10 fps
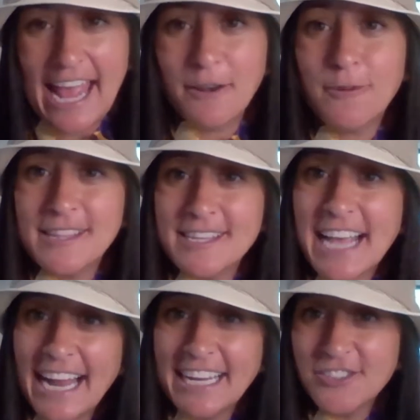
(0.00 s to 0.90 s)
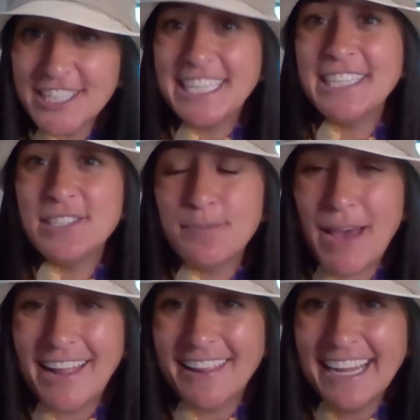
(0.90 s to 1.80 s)
end with this kind of tricky
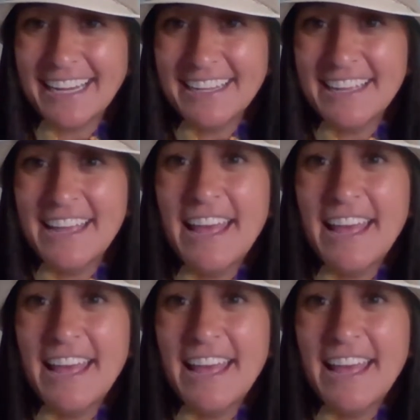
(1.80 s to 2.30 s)
spelling.